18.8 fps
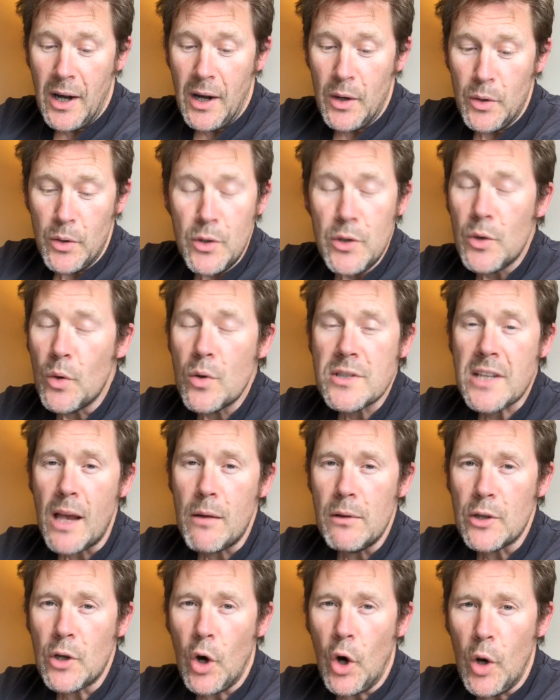who knows how
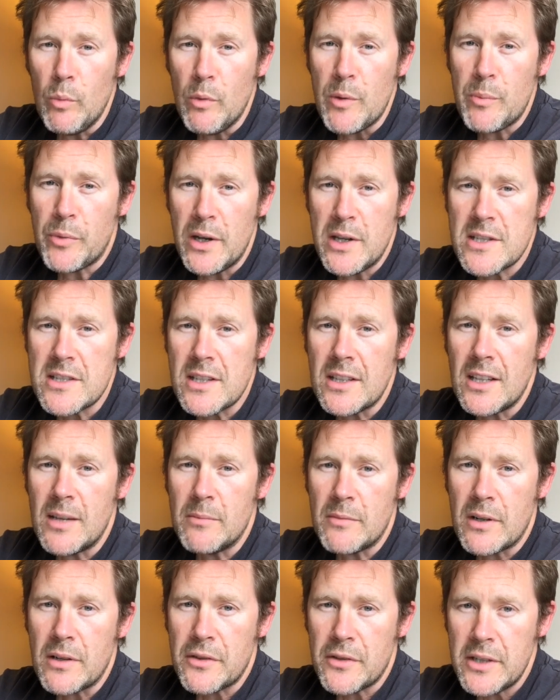I'll go on with Princeton
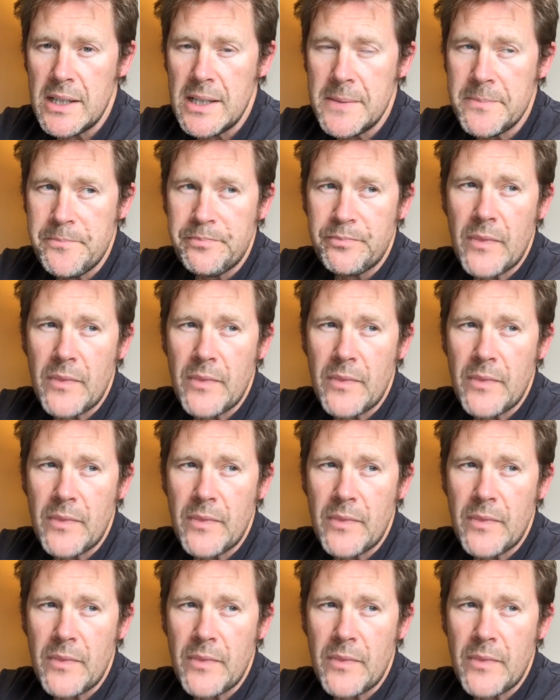number 3.